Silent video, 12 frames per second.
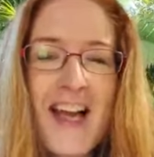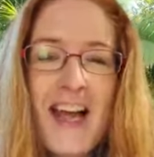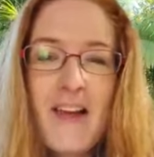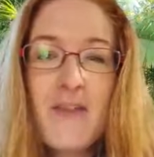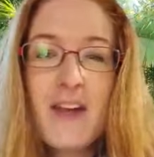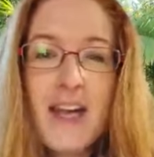
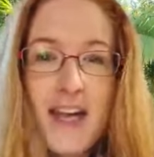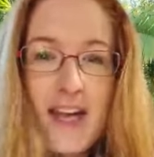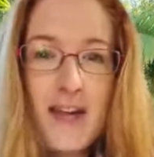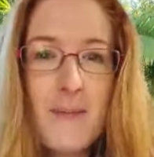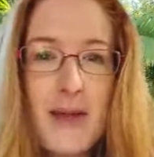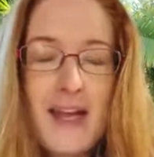If you can
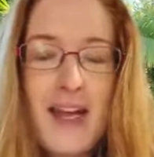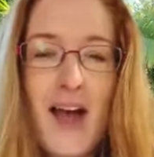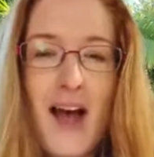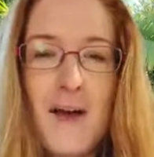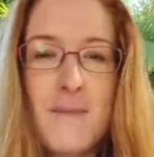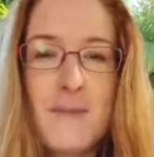hear me,
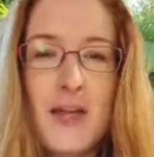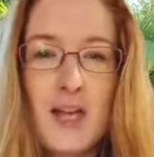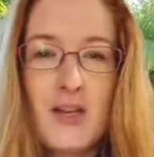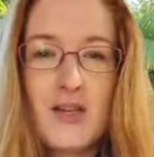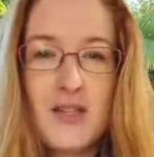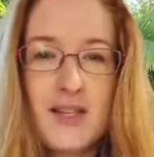
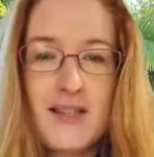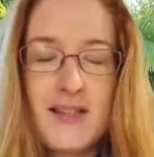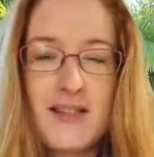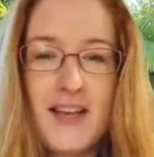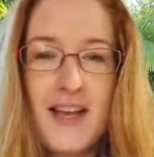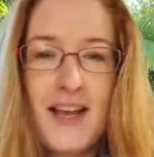can you
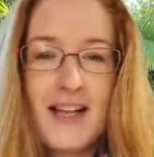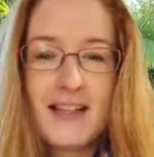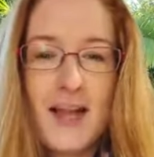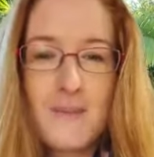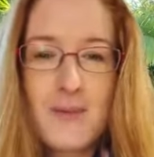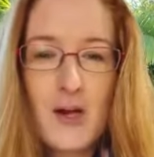just
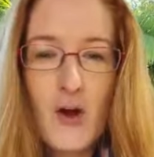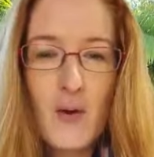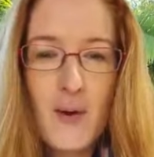let me know?